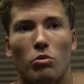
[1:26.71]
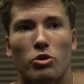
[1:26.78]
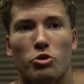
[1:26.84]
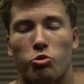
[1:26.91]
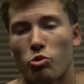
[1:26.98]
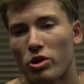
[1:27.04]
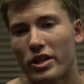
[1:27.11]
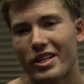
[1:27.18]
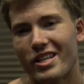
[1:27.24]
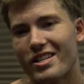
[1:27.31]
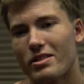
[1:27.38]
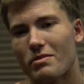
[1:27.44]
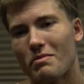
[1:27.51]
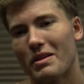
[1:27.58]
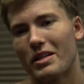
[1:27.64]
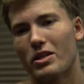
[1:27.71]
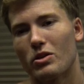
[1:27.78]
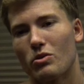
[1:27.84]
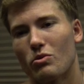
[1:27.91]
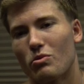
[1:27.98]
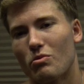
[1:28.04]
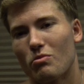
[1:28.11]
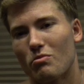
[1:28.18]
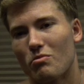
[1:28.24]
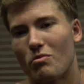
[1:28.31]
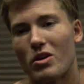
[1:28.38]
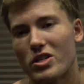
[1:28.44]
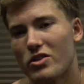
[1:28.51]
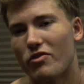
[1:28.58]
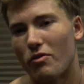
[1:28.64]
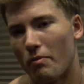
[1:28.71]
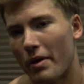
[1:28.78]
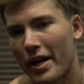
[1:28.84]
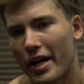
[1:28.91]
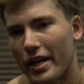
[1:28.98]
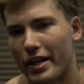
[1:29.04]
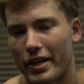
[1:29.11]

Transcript: which really doesn't make you much of a man.